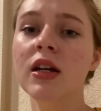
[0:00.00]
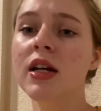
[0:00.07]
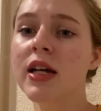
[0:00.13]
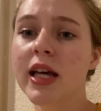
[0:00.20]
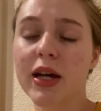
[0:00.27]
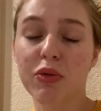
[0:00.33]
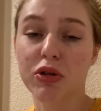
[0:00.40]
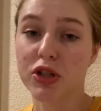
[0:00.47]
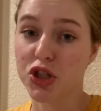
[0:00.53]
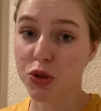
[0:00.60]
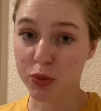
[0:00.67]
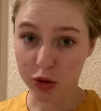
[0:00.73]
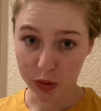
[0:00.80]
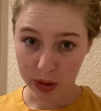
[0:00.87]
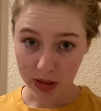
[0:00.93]
It went super
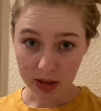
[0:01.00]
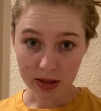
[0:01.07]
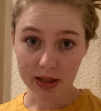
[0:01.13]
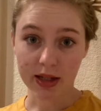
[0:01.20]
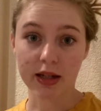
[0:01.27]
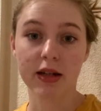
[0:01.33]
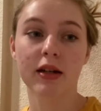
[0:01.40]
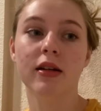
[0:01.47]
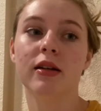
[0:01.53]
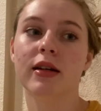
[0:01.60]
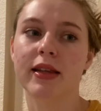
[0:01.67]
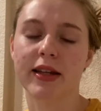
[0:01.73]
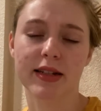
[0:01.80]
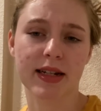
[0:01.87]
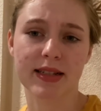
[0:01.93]
quickly, and
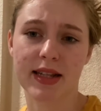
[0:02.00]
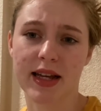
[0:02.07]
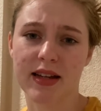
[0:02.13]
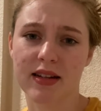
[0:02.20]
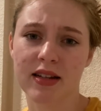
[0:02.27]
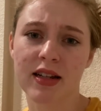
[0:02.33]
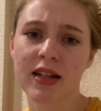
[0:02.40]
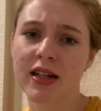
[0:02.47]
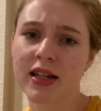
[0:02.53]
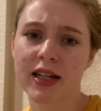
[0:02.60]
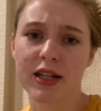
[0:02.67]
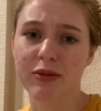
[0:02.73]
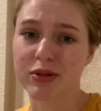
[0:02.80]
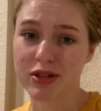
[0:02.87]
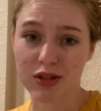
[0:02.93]
like I said, it
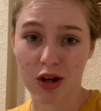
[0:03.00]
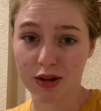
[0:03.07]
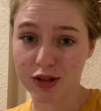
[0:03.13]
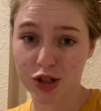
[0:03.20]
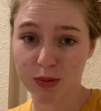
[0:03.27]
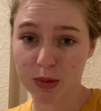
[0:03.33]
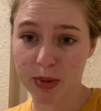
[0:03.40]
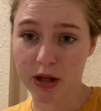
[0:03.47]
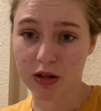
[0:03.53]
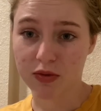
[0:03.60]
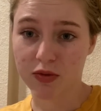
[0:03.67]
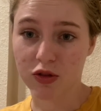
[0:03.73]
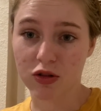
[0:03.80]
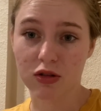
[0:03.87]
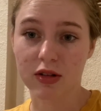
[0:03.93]
was not super
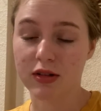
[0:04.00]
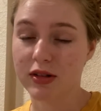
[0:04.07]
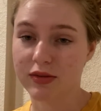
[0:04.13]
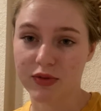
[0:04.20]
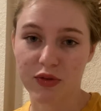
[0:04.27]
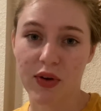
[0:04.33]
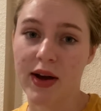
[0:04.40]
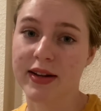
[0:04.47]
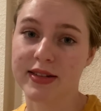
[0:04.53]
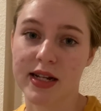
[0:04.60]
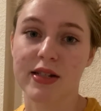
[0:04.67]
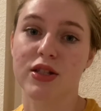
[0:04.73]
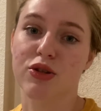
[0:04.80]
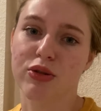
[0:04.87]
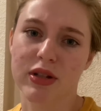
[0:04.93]
painful. If you've had a
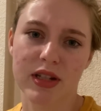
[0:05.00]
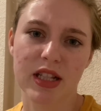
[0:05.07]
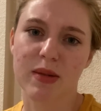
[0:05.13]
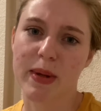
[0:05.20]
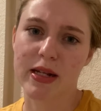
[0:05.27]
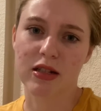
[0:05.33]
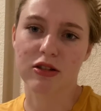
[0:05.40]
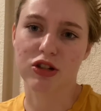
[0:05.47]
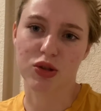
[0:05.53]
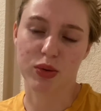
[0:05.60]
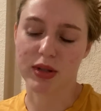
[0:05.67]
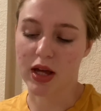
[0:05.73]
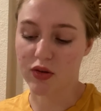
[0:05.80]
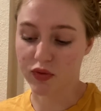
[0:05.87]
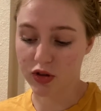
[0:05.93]
TENS unit, it's basically just what
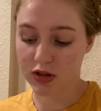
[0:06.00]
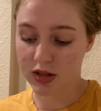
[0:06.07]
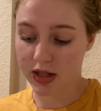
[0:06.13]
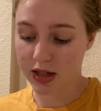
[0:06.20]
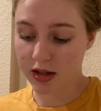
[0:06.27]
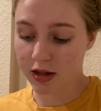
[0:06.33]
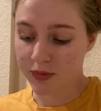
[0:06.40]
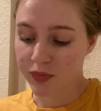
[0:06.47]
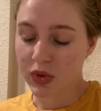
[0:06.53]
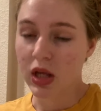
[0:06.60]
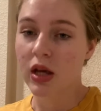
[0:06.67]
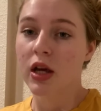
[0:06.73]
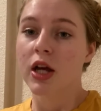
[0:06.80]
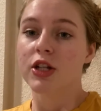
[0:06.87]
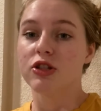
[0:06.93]
that feels like.
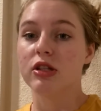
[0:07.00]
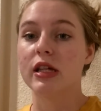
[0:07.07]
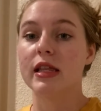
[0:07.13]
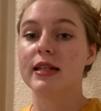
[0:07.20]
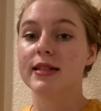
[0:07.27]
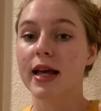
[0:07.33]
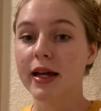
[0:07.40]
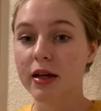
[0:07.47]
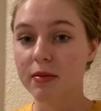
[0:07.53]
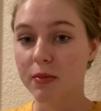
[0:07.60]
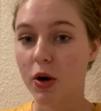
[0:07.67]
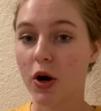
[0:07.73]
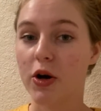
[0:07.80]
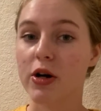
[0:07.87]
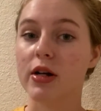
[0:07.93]
So then the second
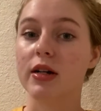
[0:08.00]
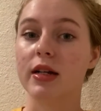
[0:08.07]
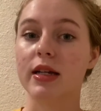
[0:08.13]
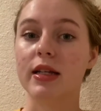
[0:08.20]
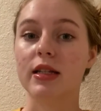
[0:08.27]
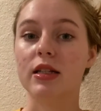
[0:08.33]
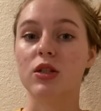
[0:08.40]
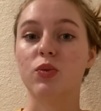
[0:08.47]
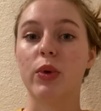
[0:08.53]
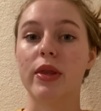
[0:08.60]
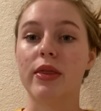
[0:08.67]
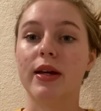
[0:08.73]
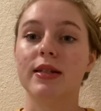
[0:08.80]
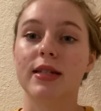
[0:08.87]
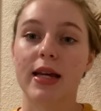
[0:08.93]
part is when
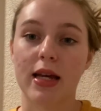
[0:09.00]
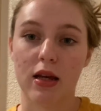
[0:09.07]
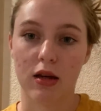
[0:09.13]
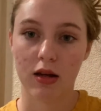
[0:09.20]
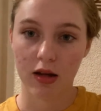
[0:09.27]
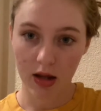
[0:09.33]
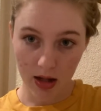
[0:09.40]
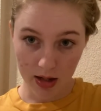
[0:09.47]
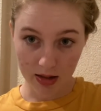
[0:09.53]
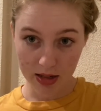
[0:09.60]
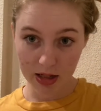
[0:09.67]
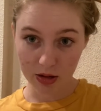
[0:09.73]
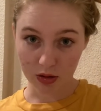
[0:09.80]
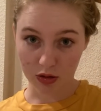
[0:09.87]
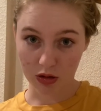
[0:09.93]
they take a
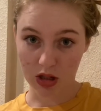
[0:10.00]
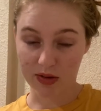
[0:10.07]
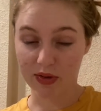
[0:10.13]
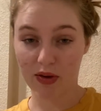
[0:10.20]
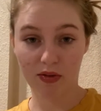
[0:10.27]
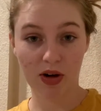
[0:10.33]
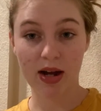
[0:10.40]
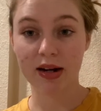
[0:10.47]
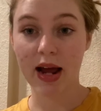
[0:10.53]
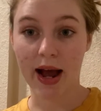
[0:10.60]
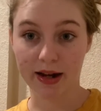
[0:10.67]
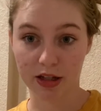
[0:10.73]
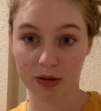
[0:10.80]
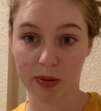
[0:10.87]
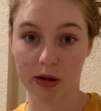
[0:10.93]
needle, and if you ever had
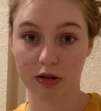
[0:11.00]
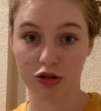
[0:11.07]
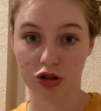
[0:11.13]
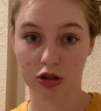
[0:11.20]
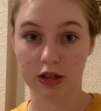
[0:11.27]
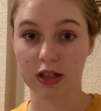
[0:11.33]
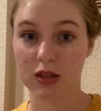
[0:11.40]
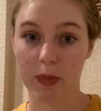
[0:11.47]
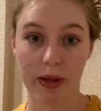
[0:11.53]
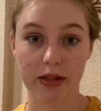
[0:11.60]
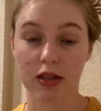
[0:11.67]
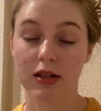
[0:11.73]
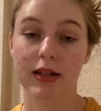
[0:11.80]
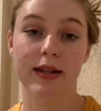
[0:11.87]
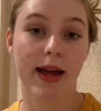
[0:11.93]
acupuncture, it's
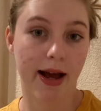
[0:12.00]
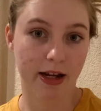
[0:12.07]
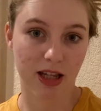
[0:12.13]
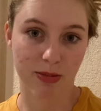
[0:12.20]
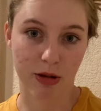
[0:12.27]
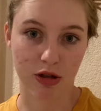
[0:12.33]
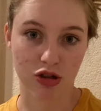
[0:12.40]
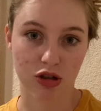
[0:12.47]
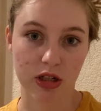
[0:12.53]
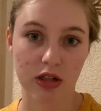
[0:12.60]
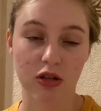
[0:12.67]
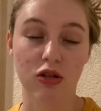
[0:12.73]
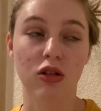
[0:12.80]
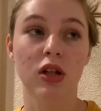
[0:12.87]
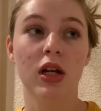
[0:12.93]
basically an acupuncture
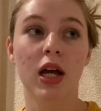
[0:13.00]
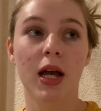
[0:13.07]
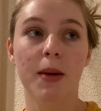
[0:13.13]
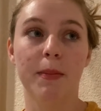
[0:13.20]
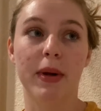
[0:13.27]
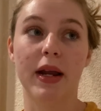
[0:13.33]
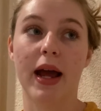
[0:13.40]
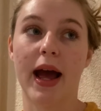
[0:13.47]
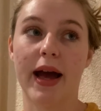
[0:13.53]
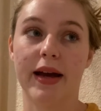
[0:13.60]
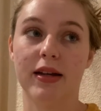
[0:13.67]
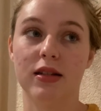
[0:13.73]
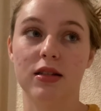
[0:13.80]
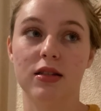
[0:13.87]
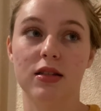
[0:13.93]
needle, but it
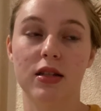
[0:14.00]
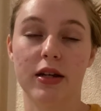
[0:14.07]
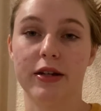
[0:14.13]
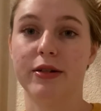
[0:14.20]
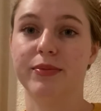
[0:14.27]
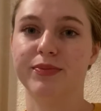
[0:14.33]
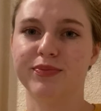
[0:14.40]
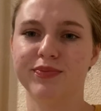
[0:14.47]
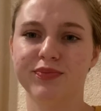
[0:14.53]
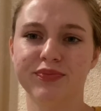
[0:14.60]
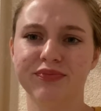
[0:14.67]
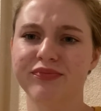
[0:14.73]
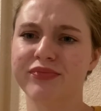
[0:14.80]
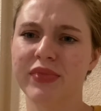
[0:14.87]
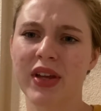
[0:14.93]
has,
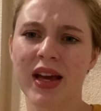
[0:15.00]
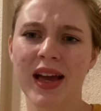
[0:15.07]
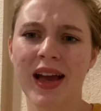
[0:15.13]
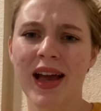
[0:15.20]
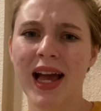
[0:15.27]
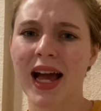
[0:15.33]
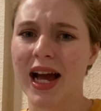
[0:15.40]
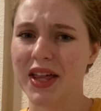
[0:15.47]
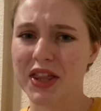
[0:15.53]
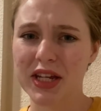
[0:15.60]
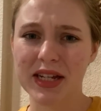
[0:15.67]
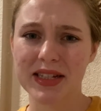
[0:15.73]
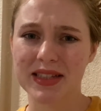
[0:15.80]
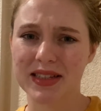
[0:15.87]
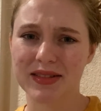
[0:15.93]
I think
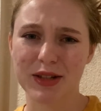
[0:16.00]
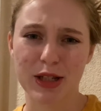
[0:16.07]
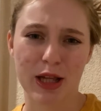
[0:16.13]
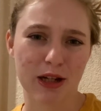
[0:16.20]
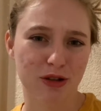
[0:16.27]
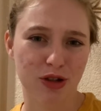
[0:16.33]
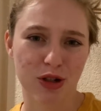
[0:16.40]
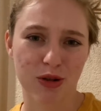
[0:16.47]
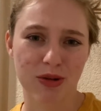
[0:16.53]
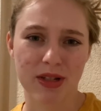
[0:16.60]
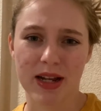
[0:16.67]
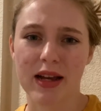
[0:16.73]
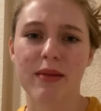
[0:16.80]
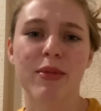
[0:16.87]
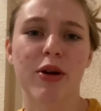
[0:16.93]
it's electrodes.
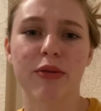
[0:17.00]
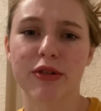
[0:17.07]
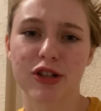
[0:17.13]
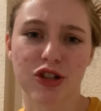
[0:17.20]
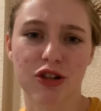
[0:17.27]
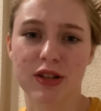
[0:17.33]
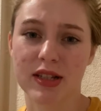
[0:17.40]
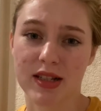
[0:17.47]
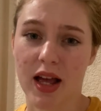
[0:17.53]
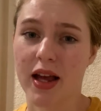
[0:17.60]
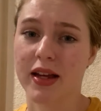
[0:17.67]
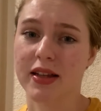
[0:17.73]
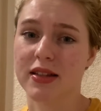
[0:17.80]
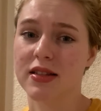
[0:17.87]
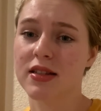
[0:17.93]
Again, I'm not really sure on the
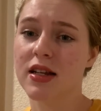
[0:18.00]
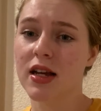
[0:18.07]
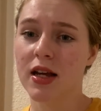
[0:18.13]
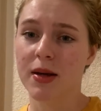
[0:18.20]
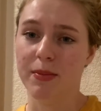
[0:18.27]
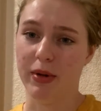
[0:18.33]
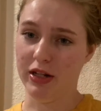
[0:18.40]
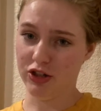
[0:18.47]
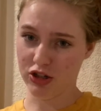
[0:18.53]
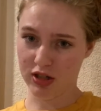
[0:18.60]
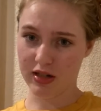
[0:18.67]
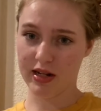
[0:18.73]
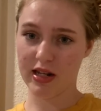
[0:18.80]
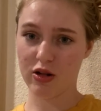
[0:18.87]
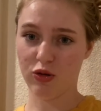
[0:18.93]
science, but it's just a
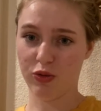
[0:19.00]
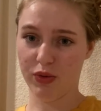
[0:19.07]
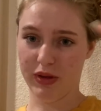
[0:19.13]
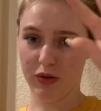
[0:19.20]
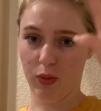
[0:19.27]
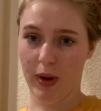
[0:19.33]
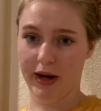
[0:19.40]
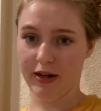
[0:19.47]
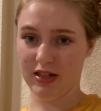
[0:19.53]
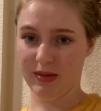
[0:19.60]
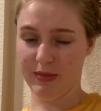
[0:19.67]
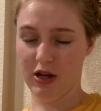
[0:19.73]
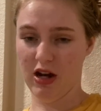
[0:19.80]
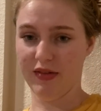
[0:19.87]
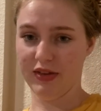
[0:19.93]
needle with wires
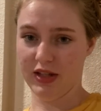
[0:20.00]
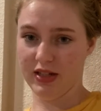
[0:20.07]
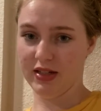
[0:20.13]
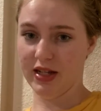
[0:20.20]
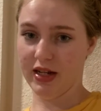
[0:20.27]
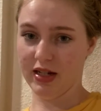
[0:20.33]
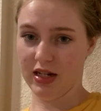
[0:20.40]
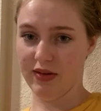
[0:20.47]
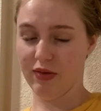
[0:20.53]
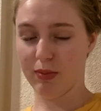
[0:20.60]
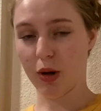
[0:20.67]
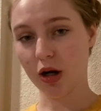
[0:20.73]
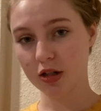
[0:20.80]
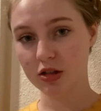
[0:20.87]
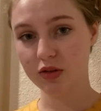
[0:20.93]
coming out of it. They stick in different
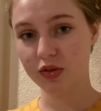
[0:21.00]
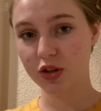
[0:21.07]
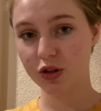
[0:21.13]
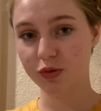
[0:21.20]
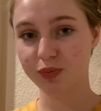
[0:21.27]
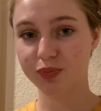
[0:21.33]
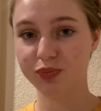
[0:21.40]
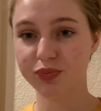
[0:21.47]
parts of you.